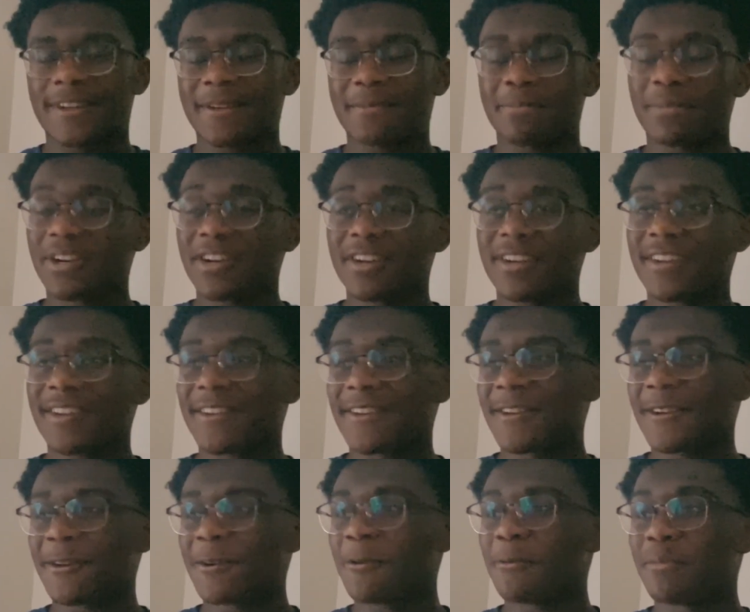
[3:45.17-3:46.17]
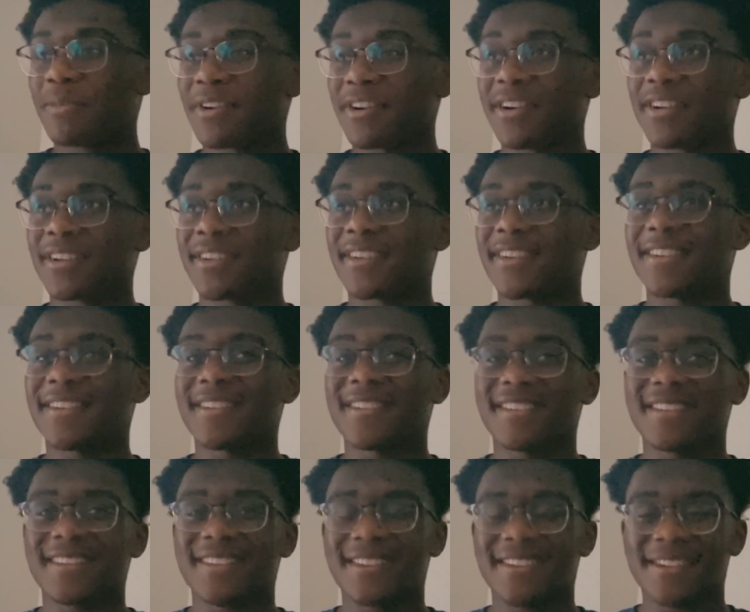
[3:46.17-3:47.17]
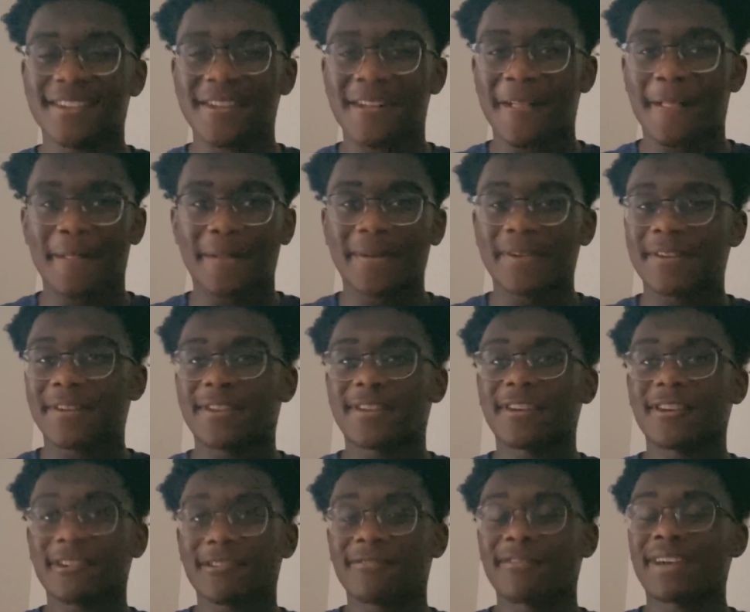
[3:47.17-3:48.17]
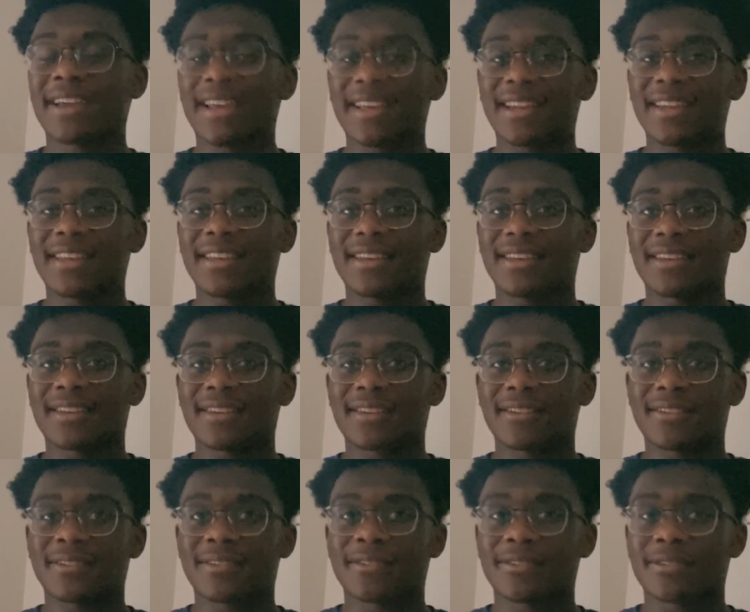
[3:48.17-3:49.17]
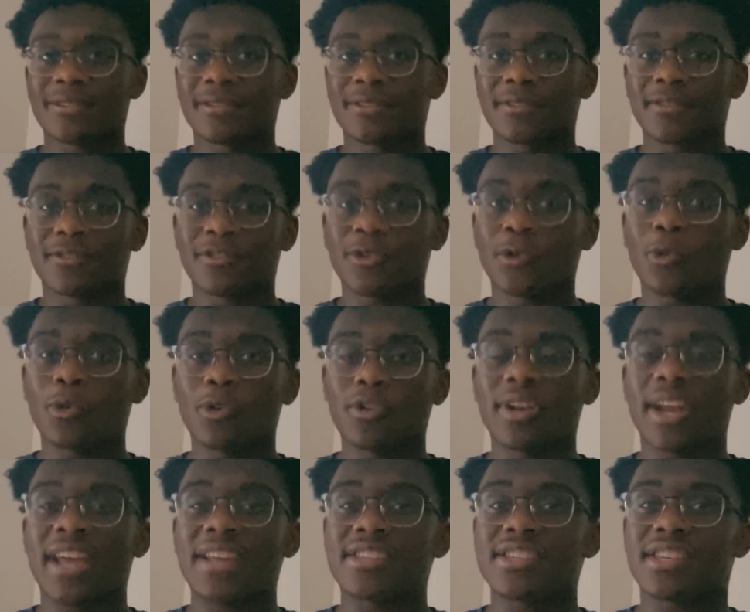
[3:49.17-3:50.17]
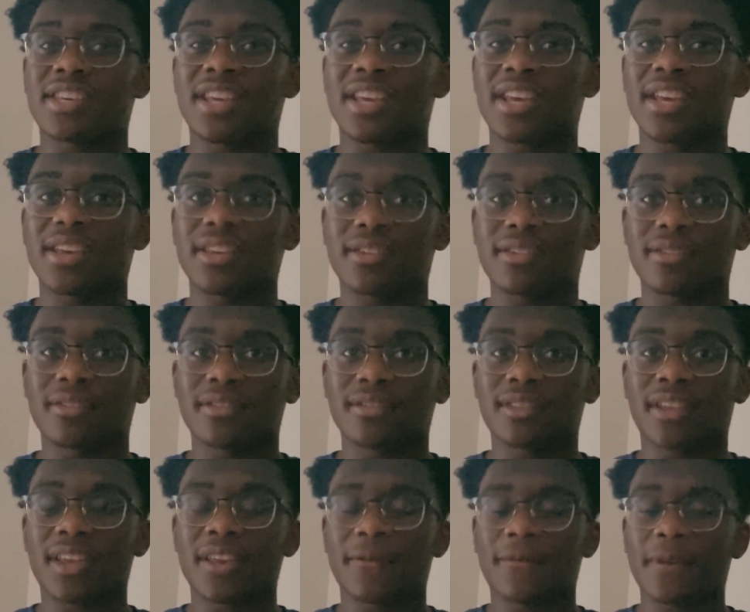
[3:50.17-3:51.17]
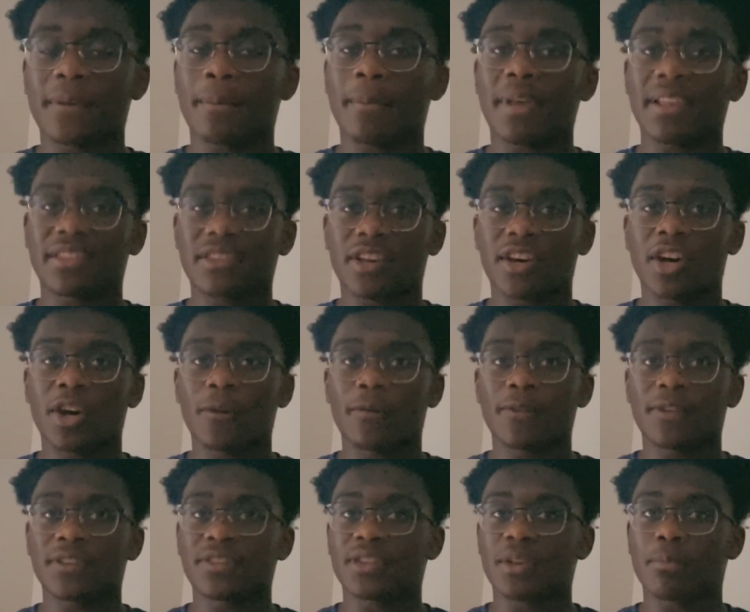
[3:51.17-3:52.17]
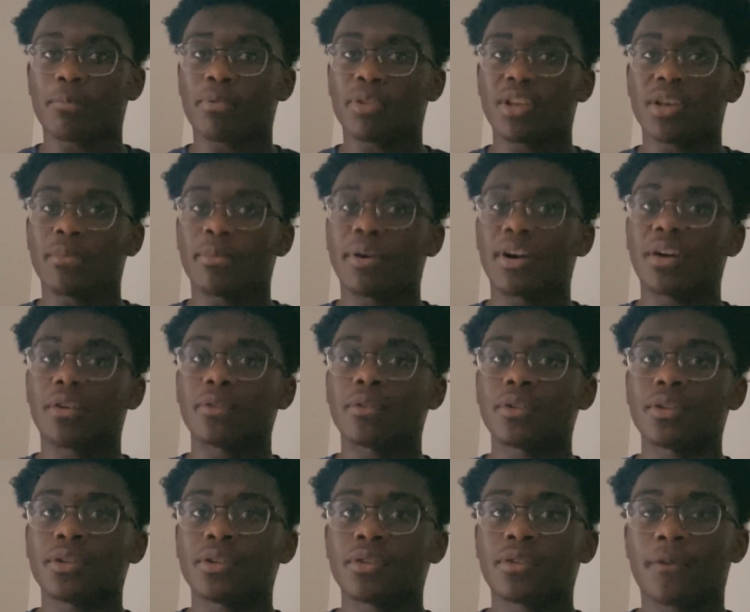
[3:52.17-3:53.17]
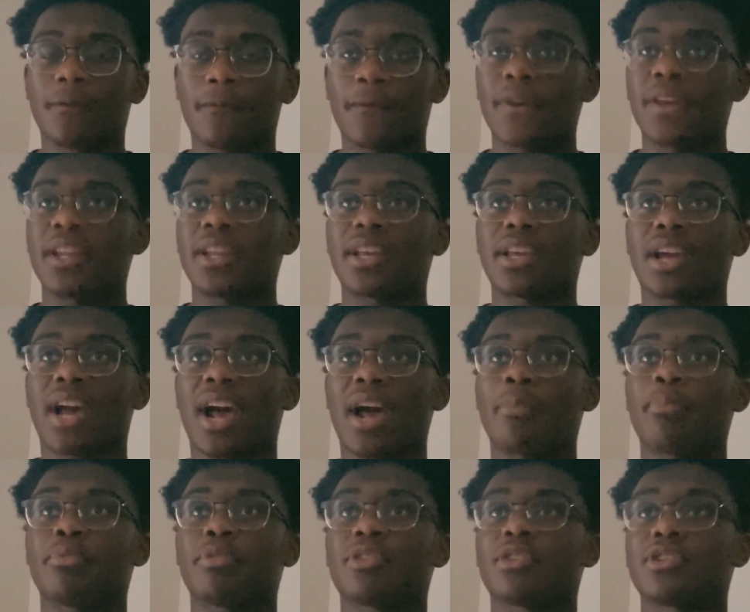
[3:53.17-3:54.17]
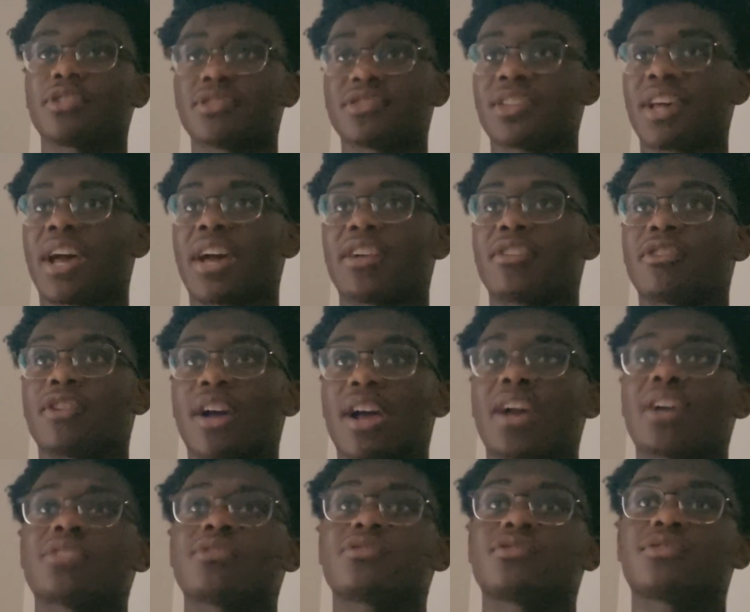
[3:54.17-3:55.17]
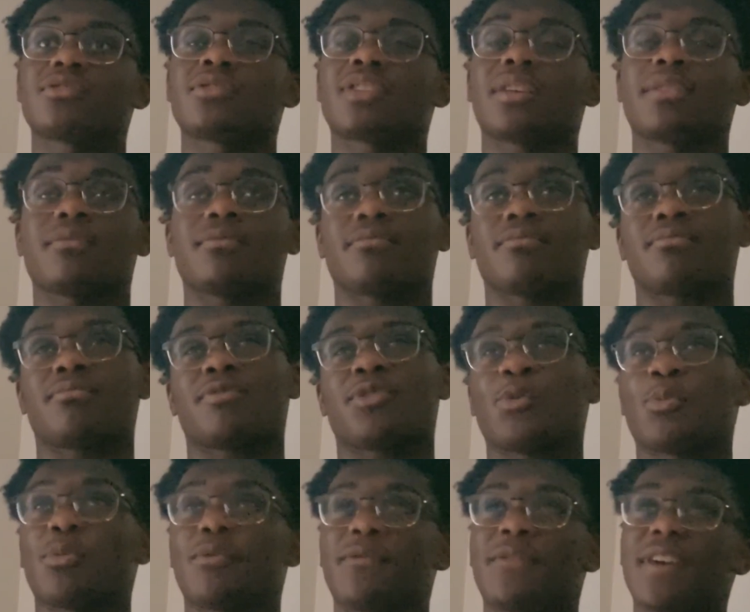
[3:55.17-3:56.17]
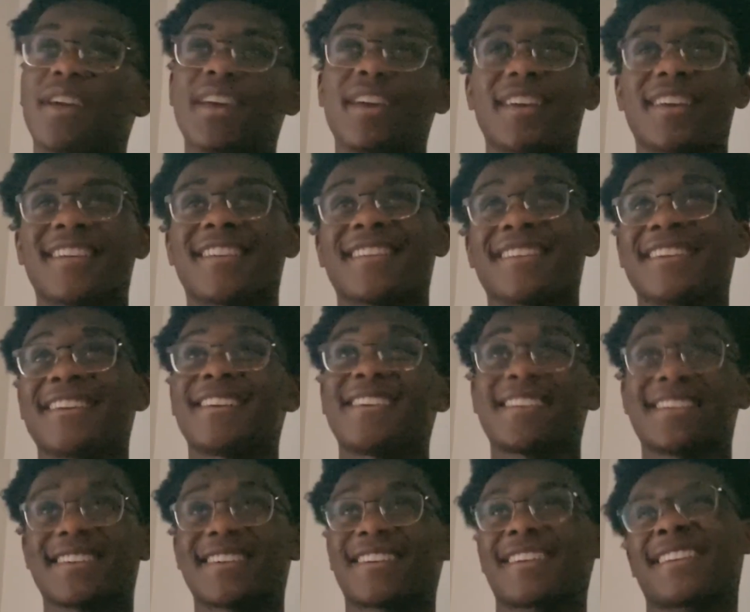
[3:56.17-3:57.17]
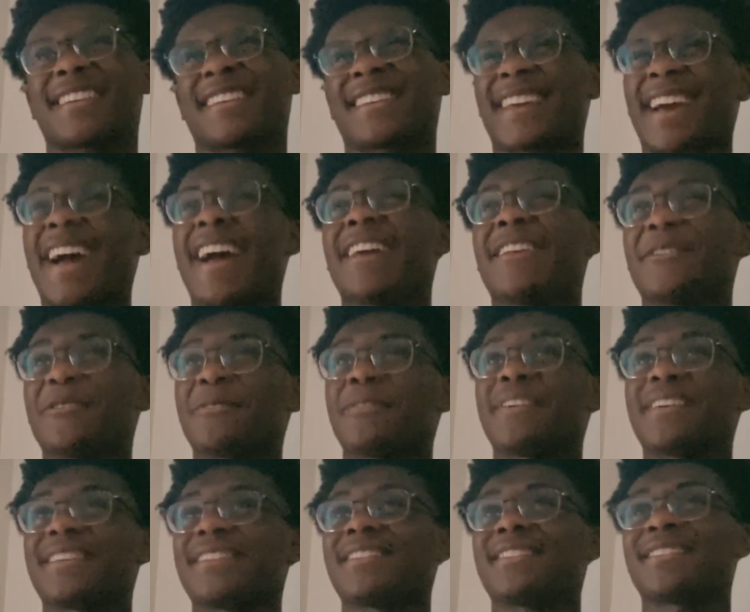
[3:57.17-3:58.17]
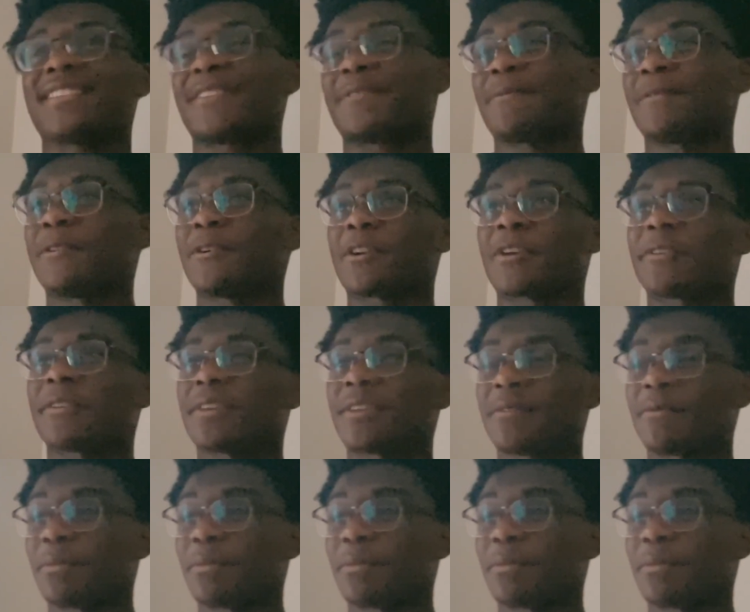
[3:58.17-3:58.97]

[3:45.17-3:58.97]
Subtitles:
Boy, oh boy. You're really so uneducated that you think mental health is simply about feeling happy or sad or anxious. And to be fair, kind of is if you look at it